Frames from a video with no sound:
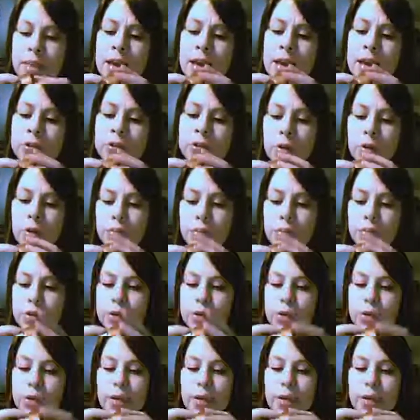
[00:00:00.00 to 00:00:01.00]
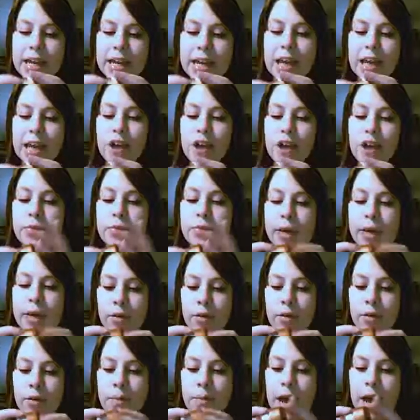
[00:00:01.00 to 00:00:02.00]
So if you do want to get a good mineral
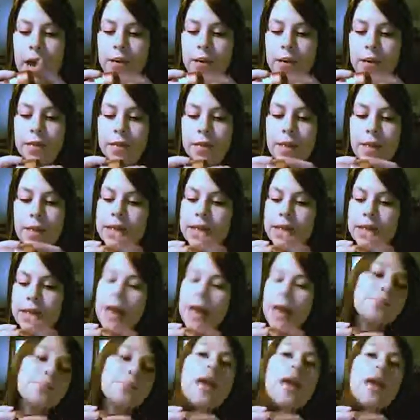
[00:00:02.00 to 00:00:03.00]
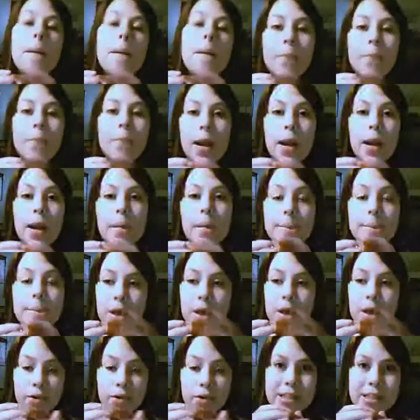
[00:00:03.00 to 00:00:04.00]
powder like that, their
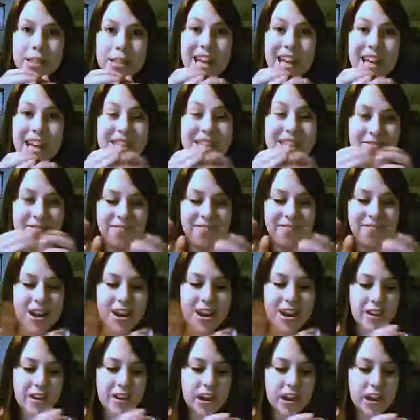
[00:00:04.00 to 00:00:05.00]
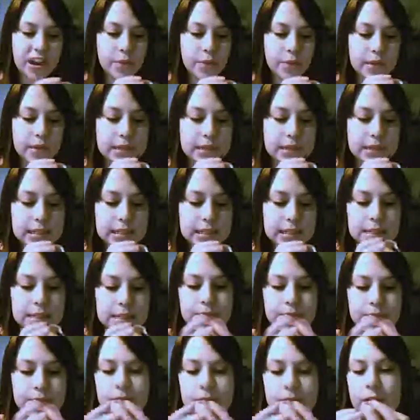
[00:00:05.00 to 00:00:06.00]
minerals has very good ones.
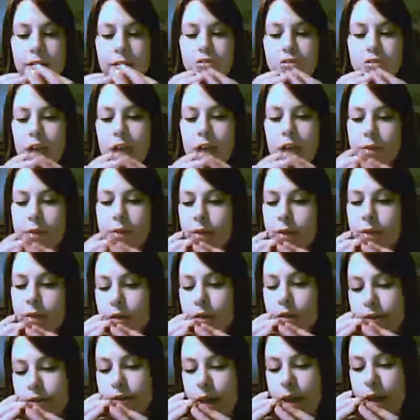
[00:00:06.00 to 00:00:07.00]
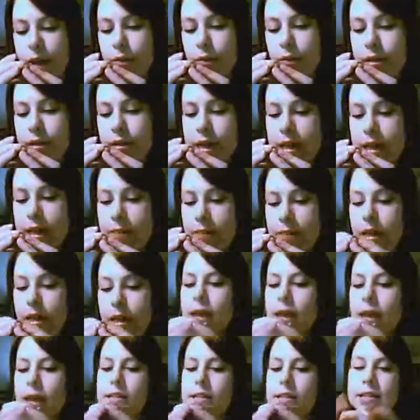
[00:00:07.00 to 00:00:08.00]
I tried one. of those out one time.
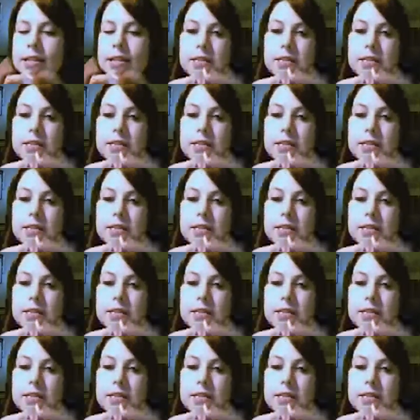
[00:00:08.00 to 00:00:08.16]
This is